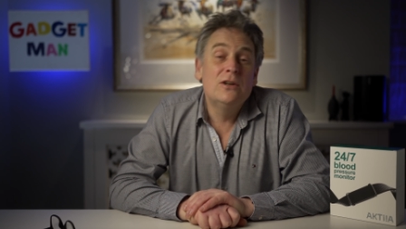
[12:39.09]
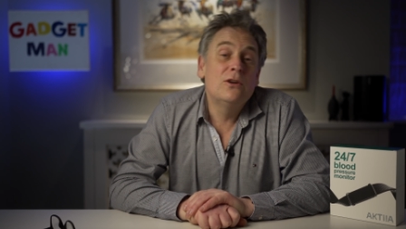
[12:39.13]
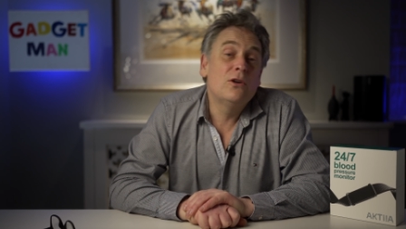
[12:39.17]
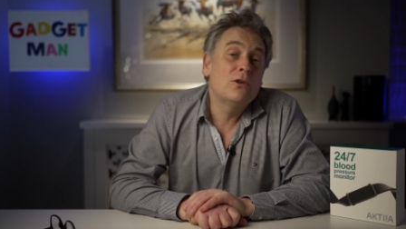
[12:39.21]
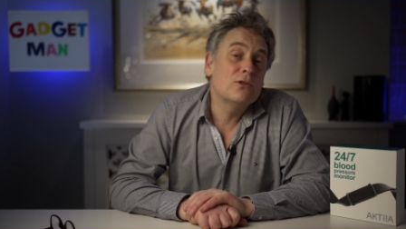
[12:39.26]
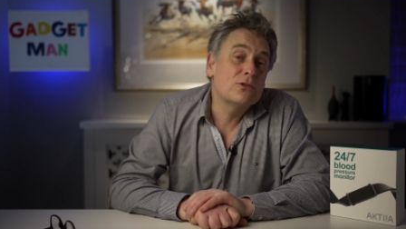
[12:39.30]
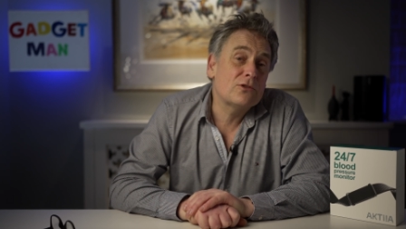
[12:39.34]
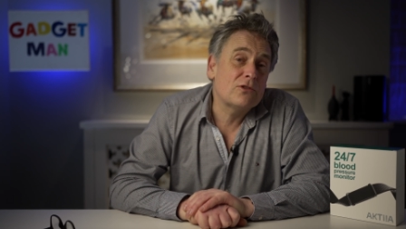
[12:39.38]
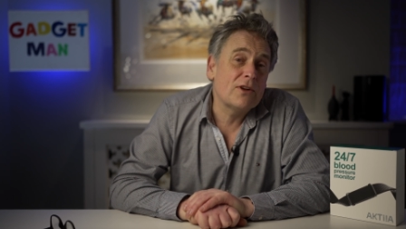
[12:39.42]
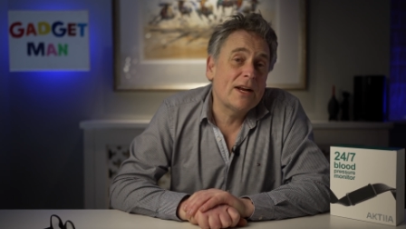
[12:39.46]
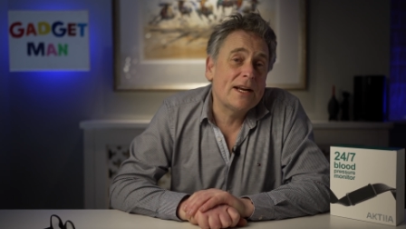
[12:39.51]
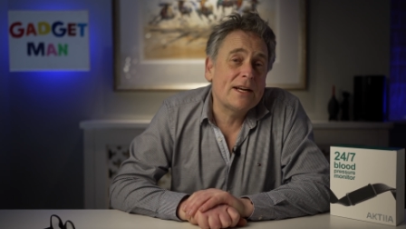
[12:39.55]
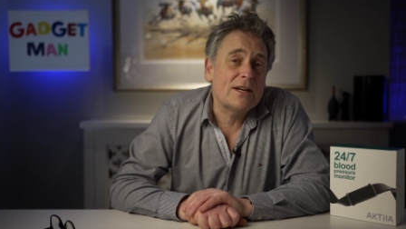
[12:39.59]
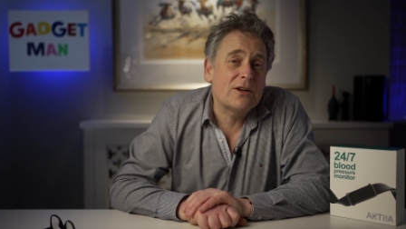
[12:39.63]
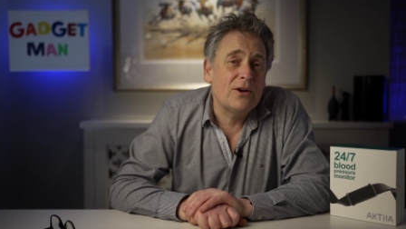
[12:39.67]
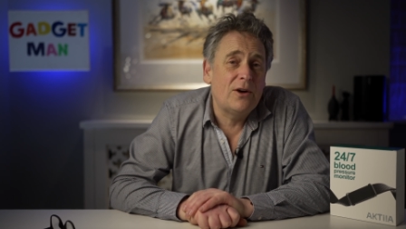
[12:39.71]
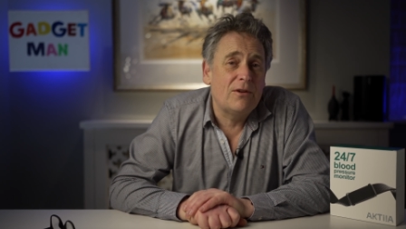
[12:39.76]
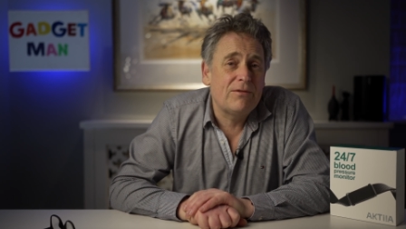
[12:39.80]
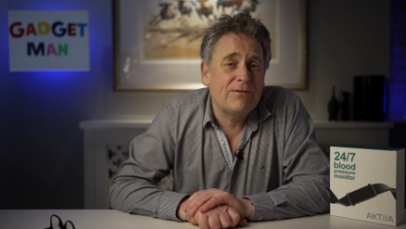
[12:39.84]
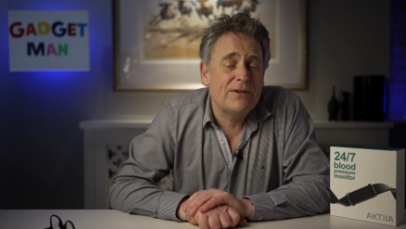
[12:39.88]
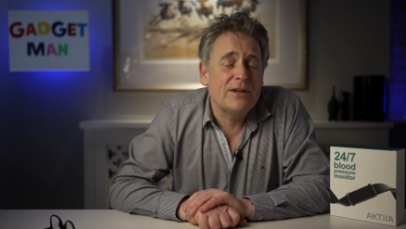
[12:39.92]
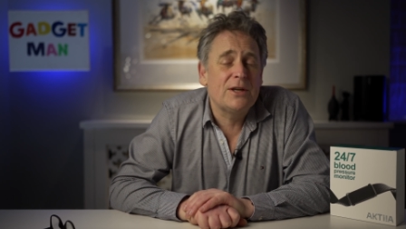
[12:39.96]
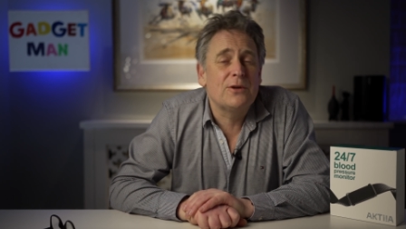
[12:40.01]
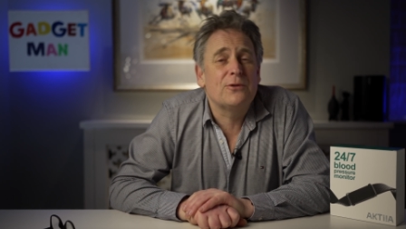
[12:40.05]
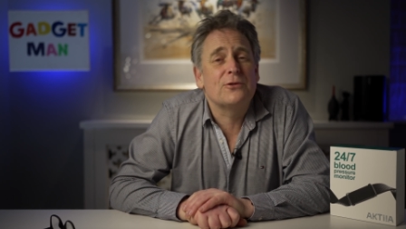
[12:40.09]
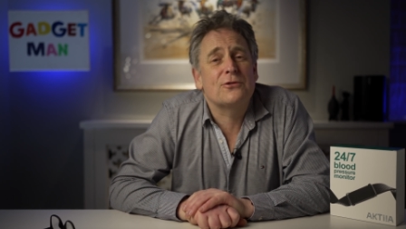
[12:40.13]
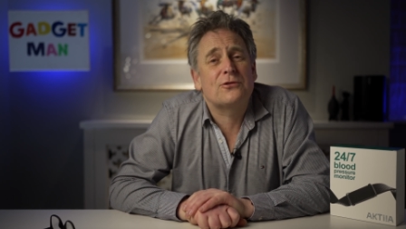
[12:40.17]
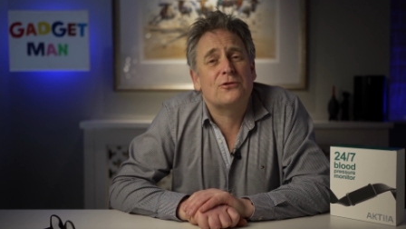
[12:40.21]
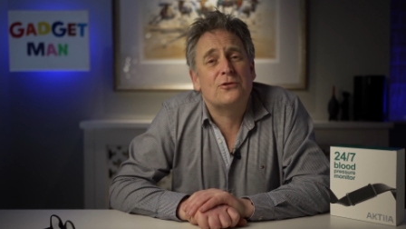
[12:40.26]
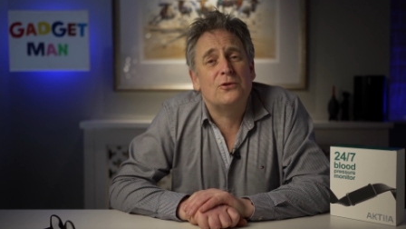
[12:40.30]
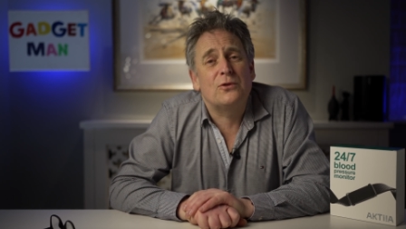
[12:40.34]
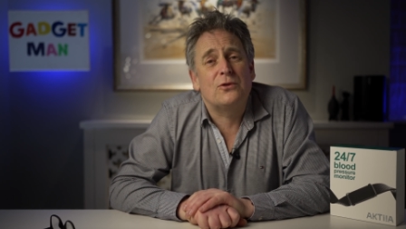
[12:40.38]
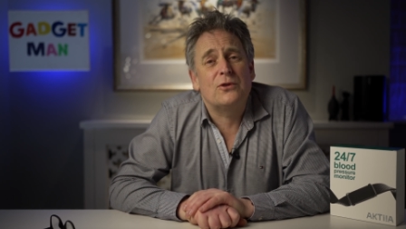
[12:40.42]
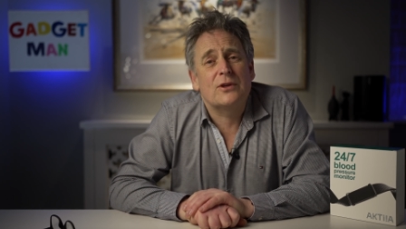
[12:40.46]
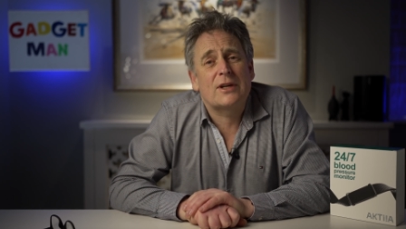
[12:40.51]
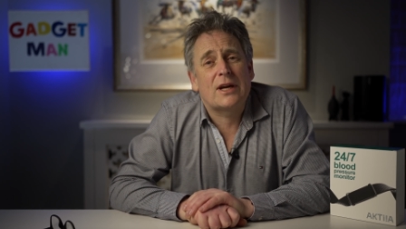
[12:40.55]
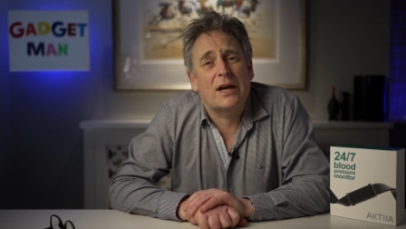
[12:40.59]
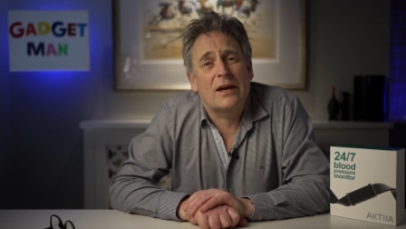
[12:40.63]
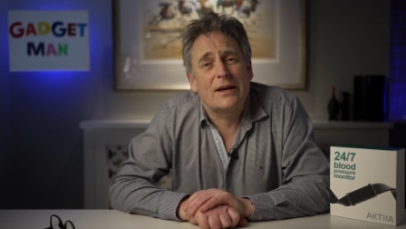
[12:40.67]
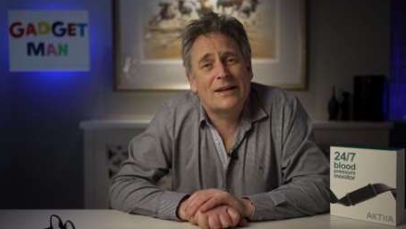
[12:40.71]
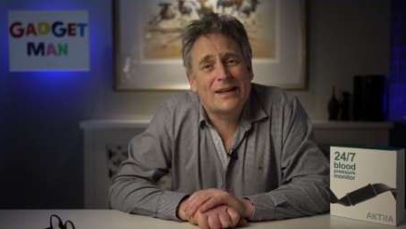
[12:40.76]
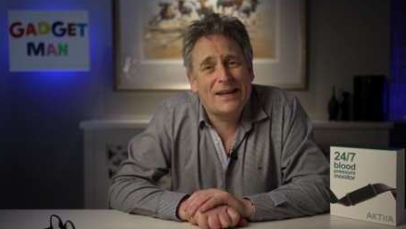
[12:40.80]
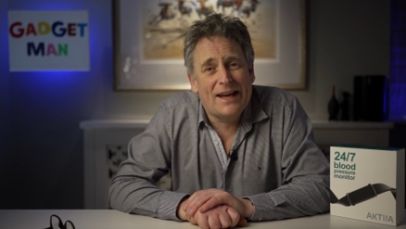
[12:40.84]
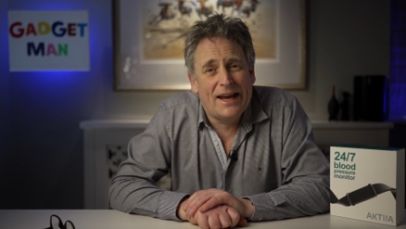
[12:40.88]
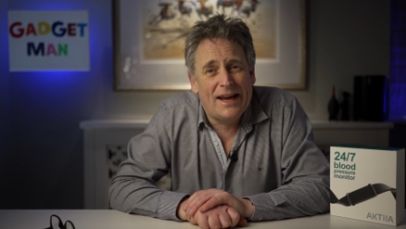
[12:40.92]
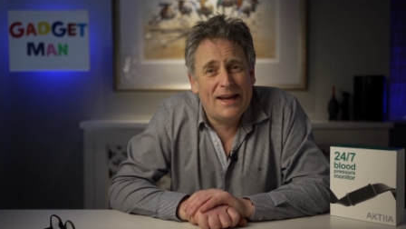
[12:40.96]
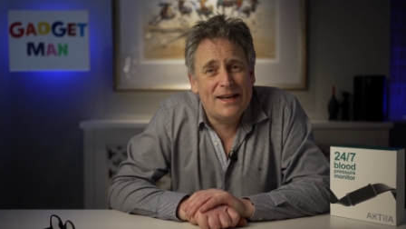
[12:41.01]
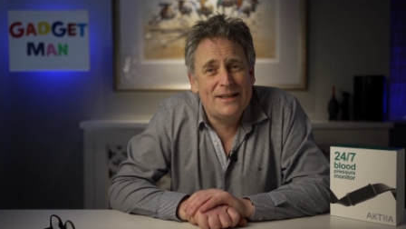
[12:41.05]
or drink coffee, or snort
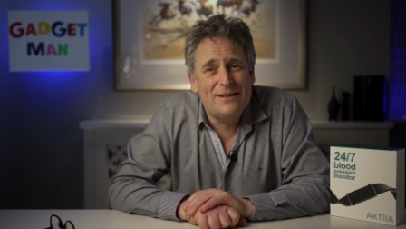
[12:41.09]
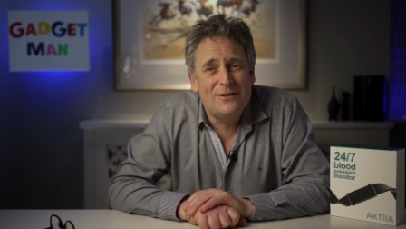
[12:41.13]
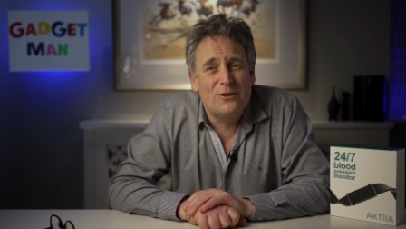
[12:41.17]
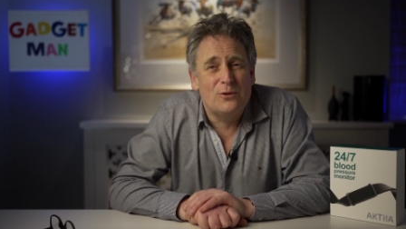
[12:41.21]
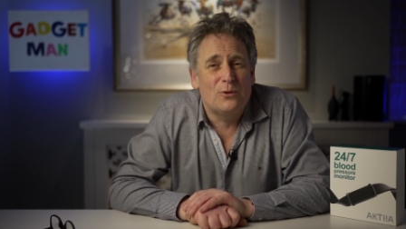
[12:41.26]
cocaine,